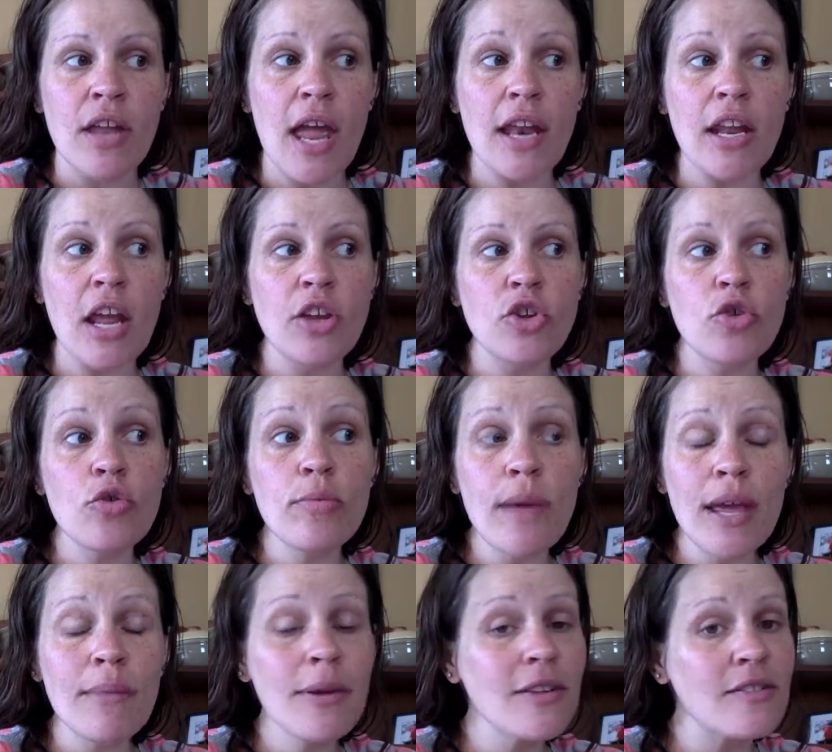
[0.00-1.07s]
And you
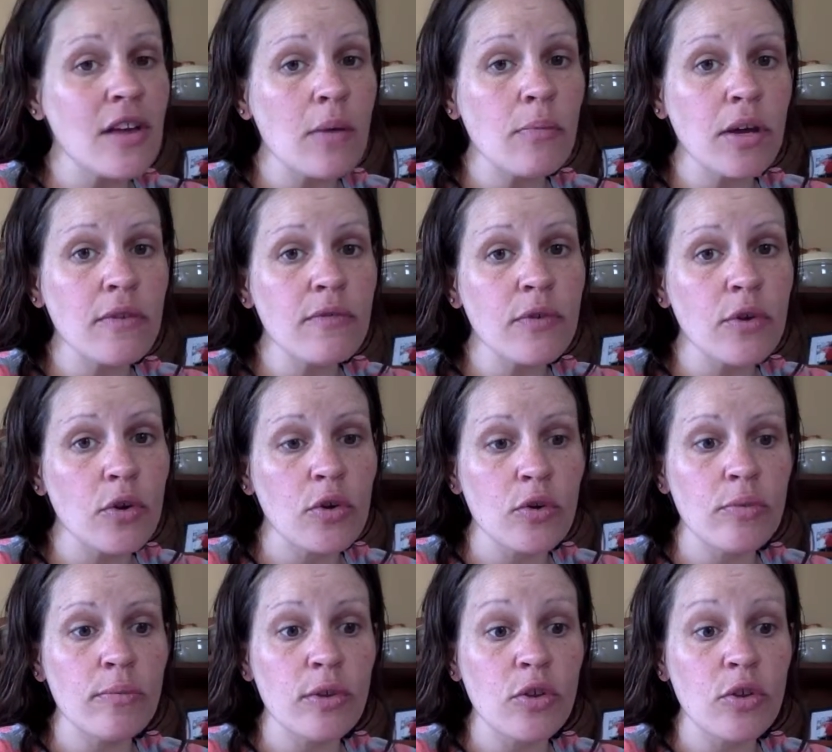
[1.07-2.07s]
may be someone for whom,